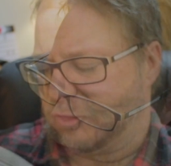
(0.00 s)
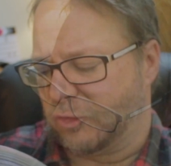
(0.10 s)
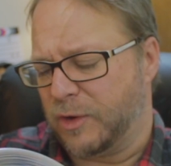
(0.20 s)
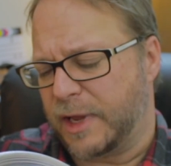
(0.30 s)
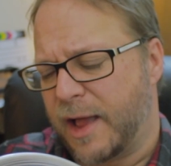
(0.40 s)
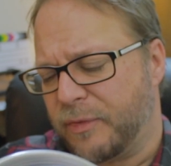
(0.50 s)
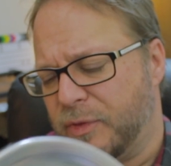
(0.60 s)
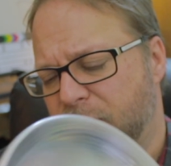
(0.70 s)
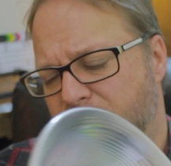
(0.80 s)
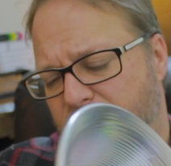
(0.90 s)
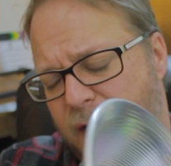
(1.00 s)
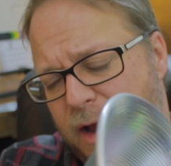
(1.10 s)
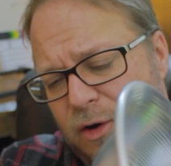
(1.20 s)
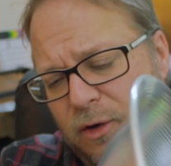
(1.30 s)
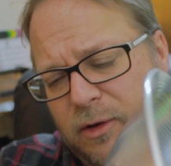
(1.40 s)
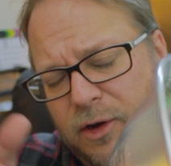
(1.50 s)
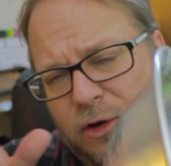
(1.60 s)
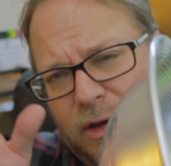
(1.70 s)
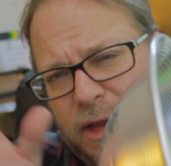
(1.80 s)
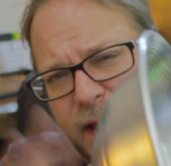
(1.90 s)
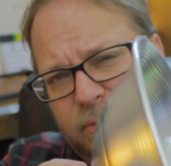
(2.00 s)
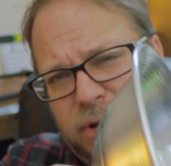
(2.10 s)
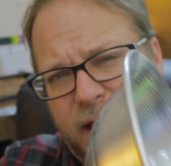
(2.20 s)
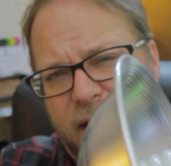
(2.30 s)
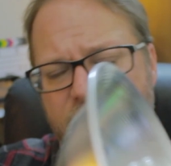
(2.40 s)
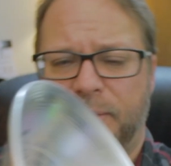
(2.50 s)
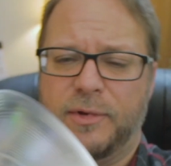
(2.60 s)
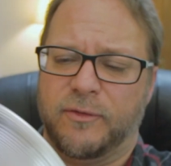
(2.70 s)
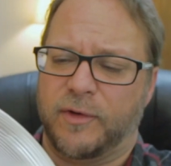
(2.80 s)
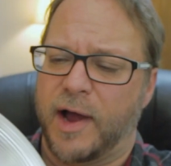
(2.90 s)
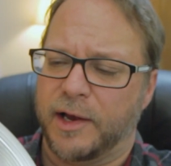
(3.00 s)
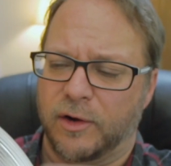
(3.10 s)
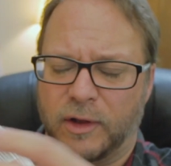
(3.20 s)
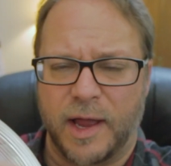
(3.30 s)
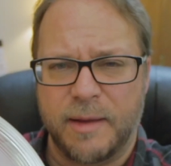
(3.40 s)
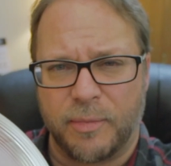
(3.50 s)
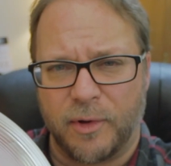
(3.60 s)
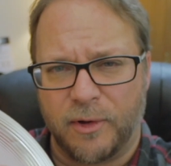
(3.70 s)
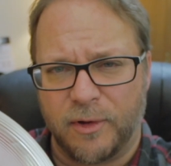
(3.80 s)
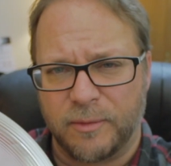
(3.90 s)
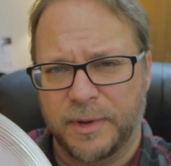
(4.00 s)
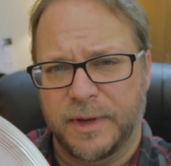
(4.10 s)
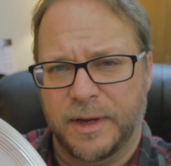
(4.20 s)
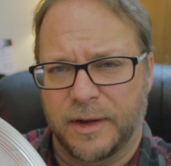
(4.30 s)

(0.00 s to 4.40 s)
So you got your clamp lamp, you've got your light bulb.